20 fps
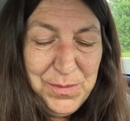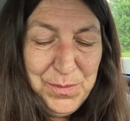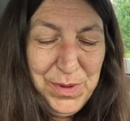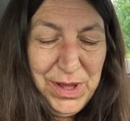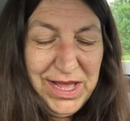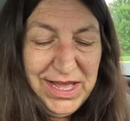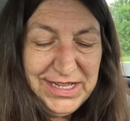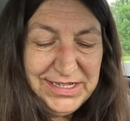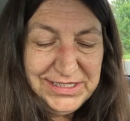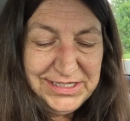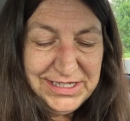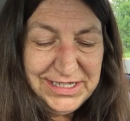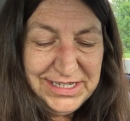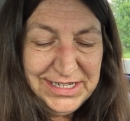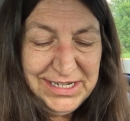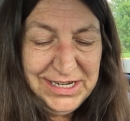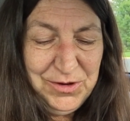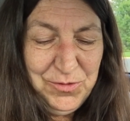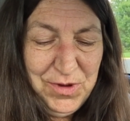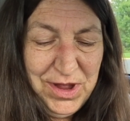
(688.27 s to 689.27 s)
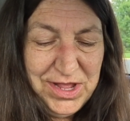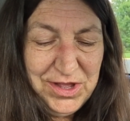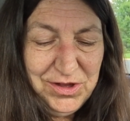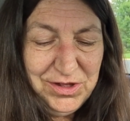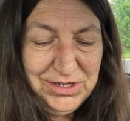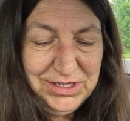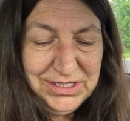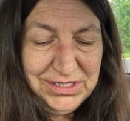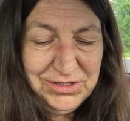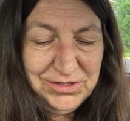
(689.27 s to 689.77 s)
But anyway,
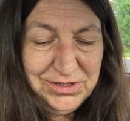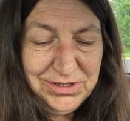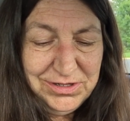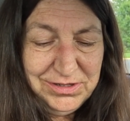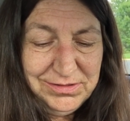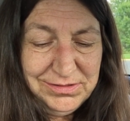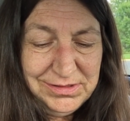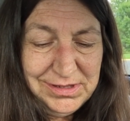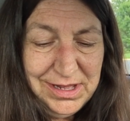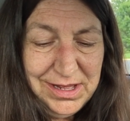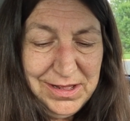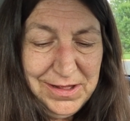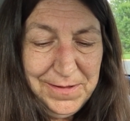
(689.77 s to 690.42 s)
all in all,